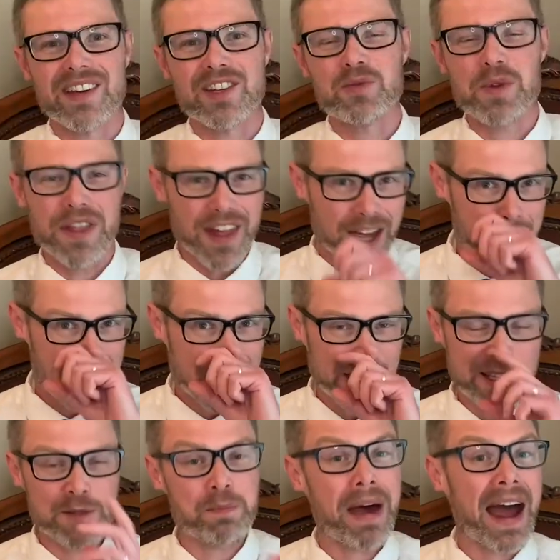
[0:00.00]
As we think about
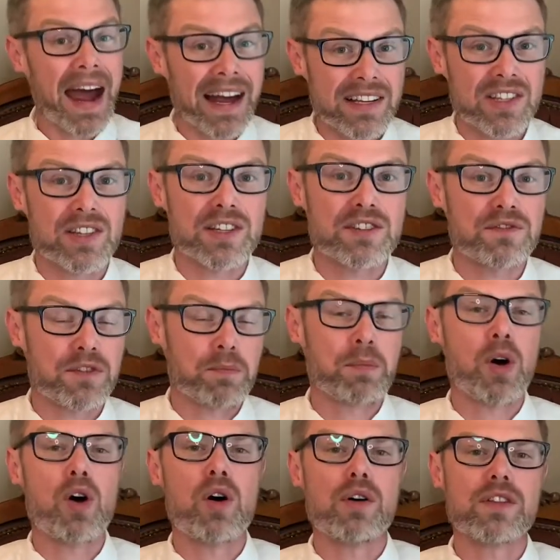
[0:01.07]
this passage from
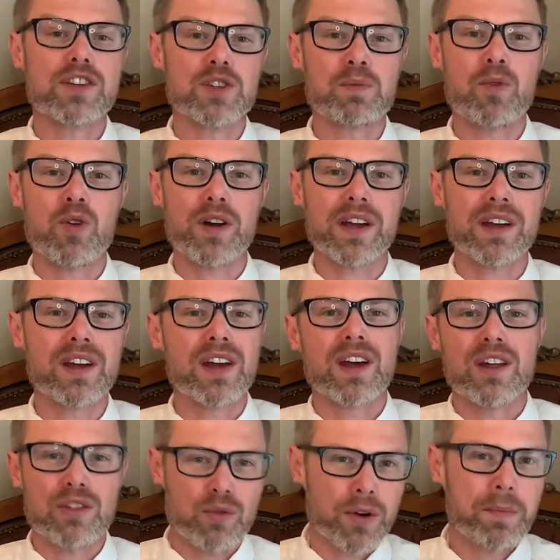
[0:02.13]
Paul this morning,
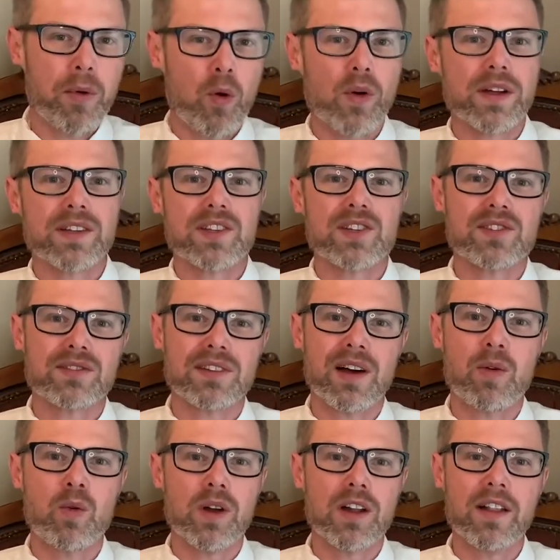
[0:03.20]
three points I
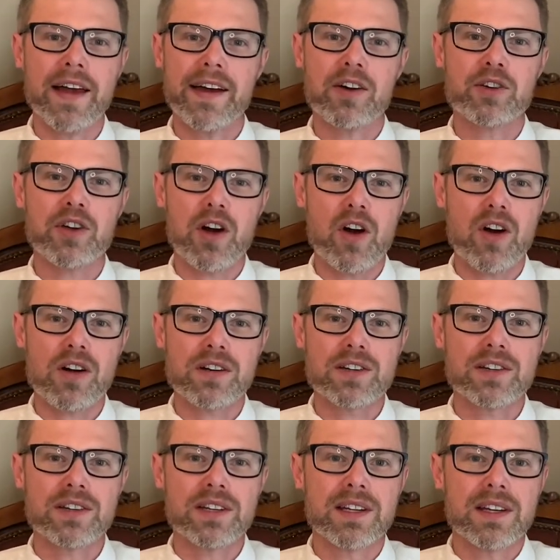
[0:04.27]
want to lay on your heart.